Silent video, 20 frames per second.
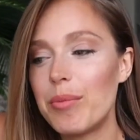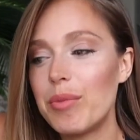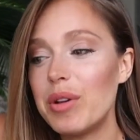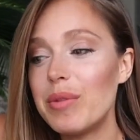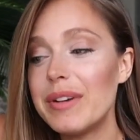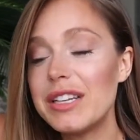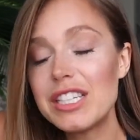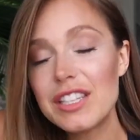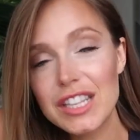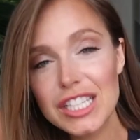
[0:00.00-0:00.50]
We
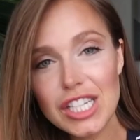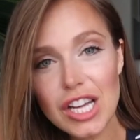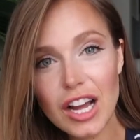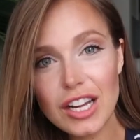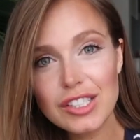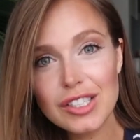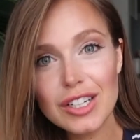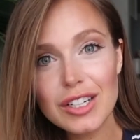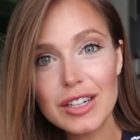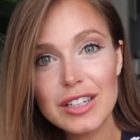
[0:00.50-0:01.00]
went to the
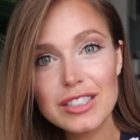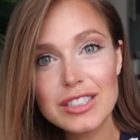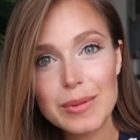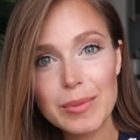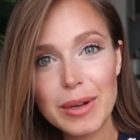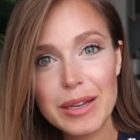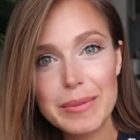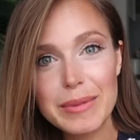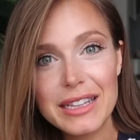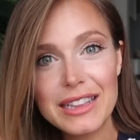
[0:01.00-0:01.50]
doctor's
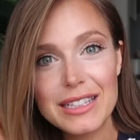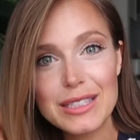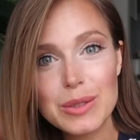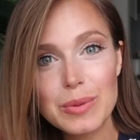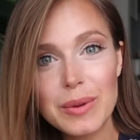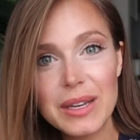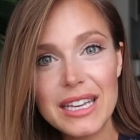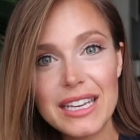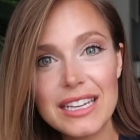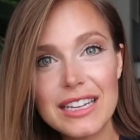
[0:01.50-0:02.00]
appointment
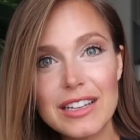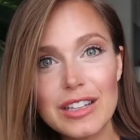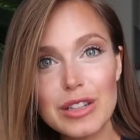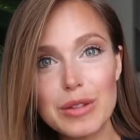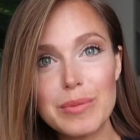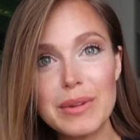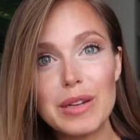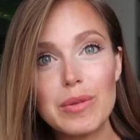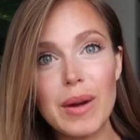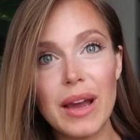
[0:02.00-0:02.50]
this week, a
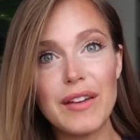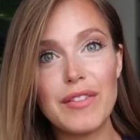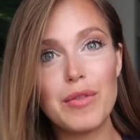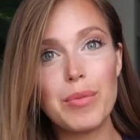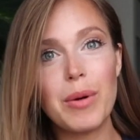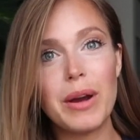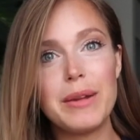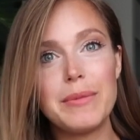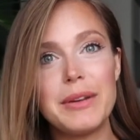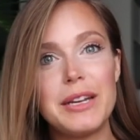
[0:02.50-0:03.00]
midwife
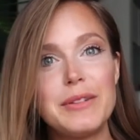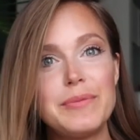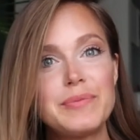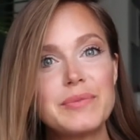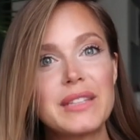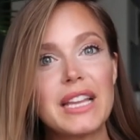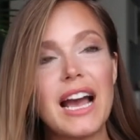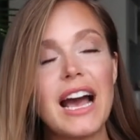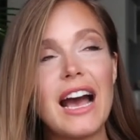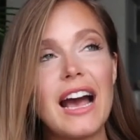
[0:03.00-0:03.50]
appointment.
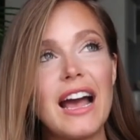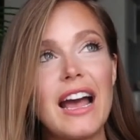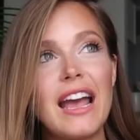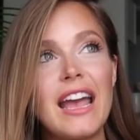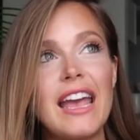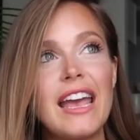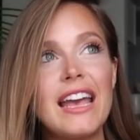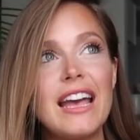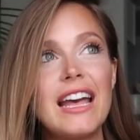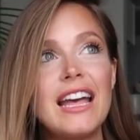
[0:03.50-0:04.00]

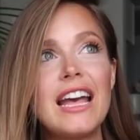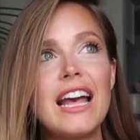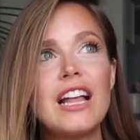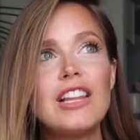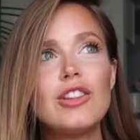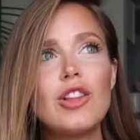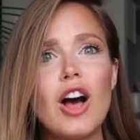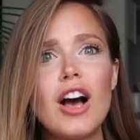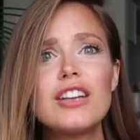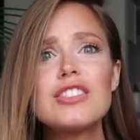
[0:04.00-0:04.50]
I
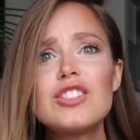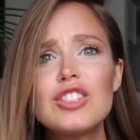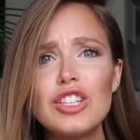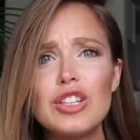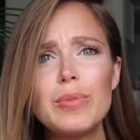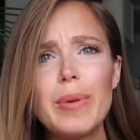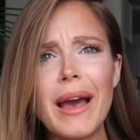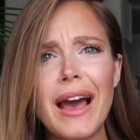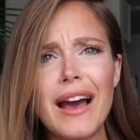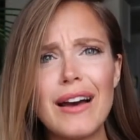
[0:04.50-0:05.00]
lost
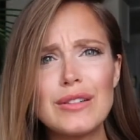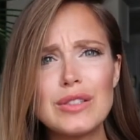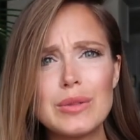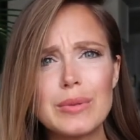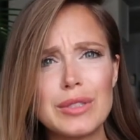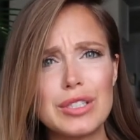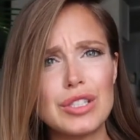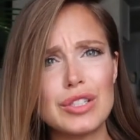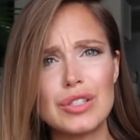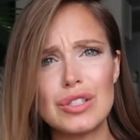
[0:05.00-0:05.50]
2 pounds,
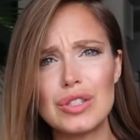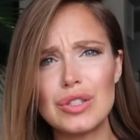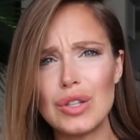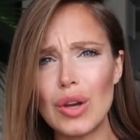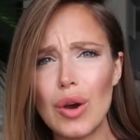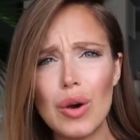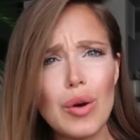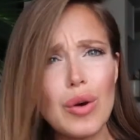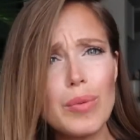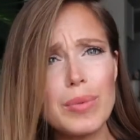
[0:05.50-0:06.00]
which is
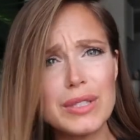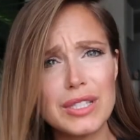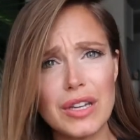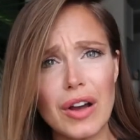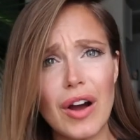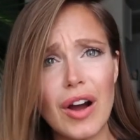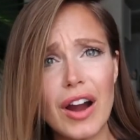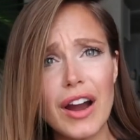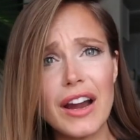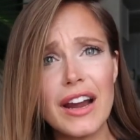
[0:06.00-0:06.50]
so
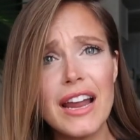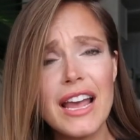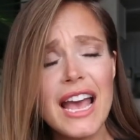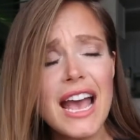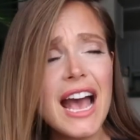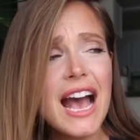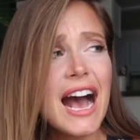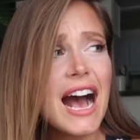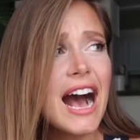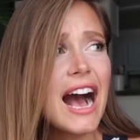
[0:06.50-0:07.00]
bizarre.
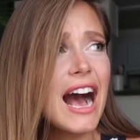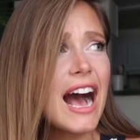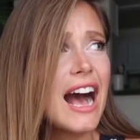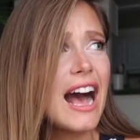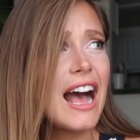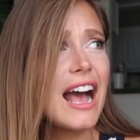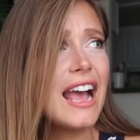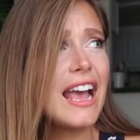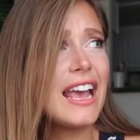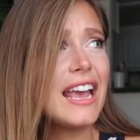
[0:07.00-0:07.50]

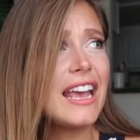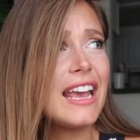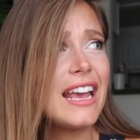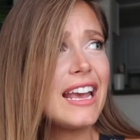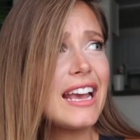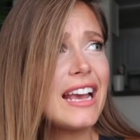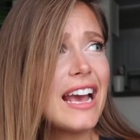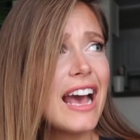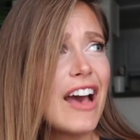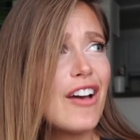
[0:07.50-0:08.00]

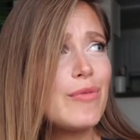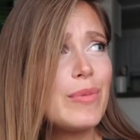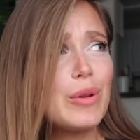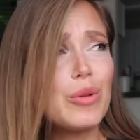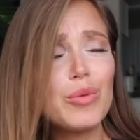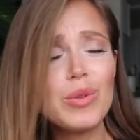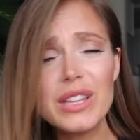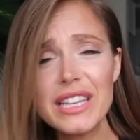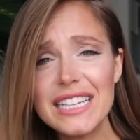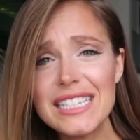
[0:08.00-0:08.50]
I have
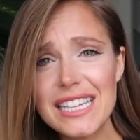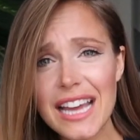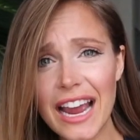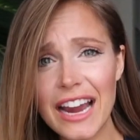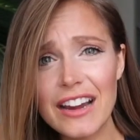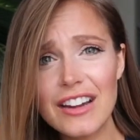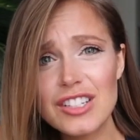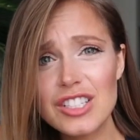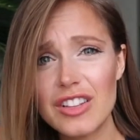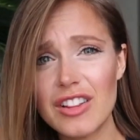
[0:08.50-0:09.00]
been really
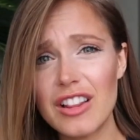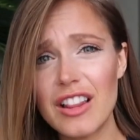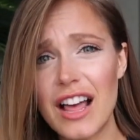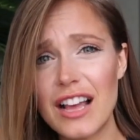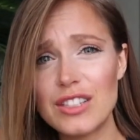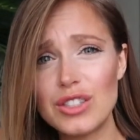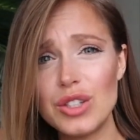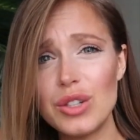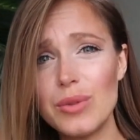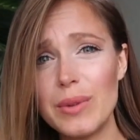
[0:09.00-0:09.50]
tired, so the
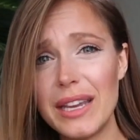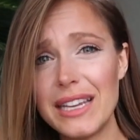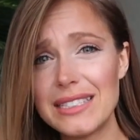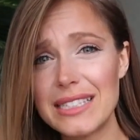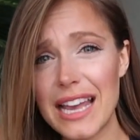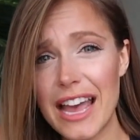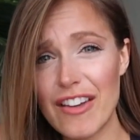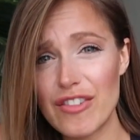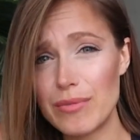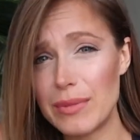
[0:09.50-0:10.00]
last 2 weeks
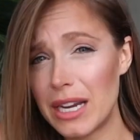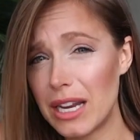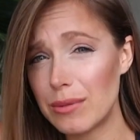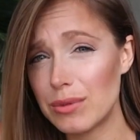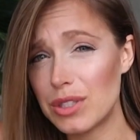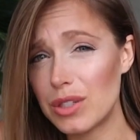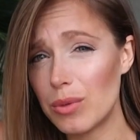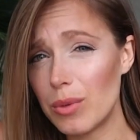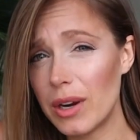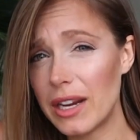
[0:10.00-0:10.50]
I haven't been
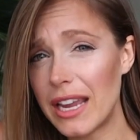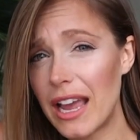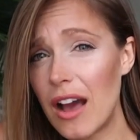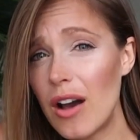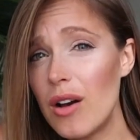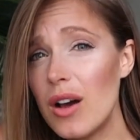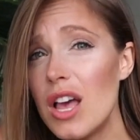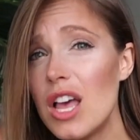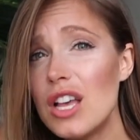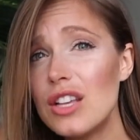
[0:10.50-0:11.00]
able to work
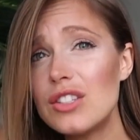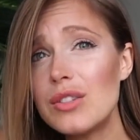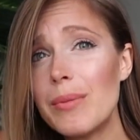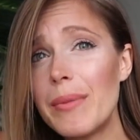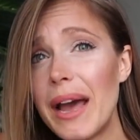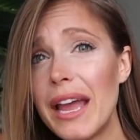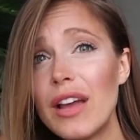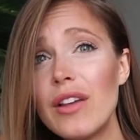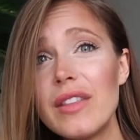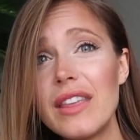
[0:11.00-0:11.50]
out. So
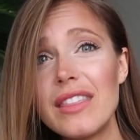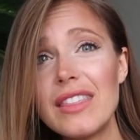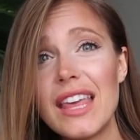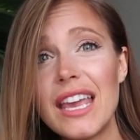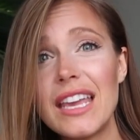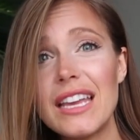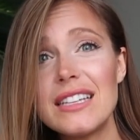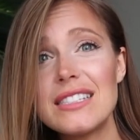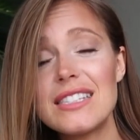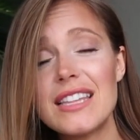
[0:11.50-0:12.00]
my only
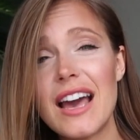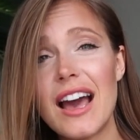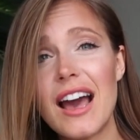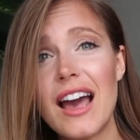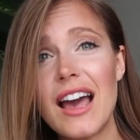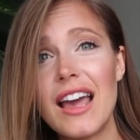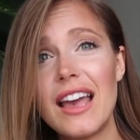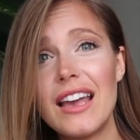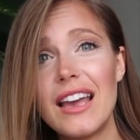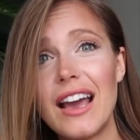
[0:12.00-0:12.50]
thing is
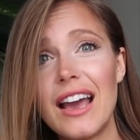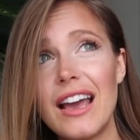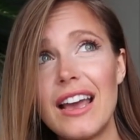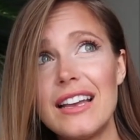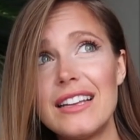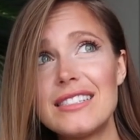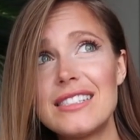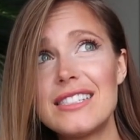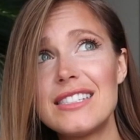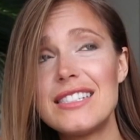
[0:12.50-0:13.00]
that
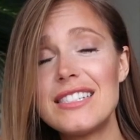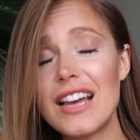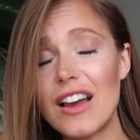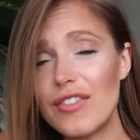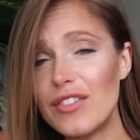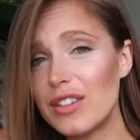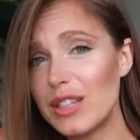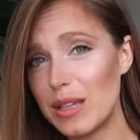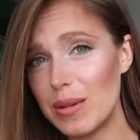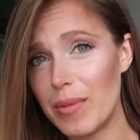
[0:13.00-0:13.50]
it's
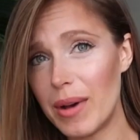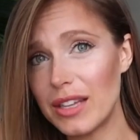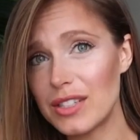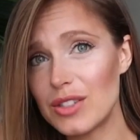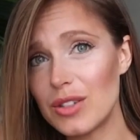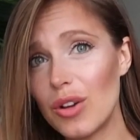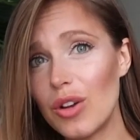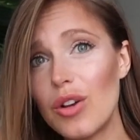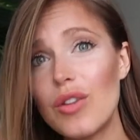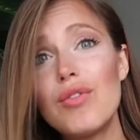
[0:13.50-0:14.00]
definitely
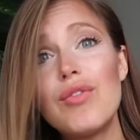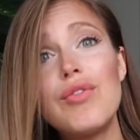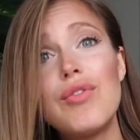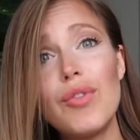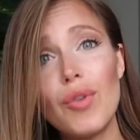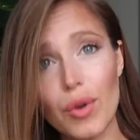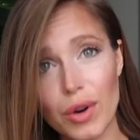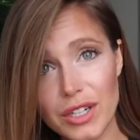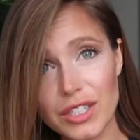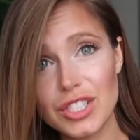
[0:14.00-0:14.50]
muscle
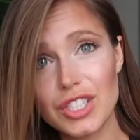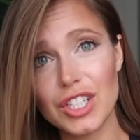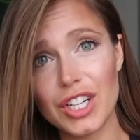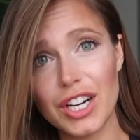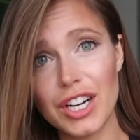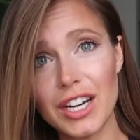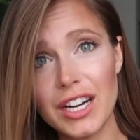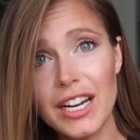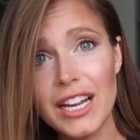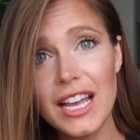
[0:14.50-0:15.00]
for
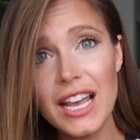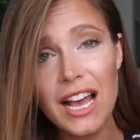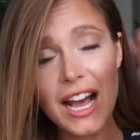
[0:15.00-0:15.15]
sure.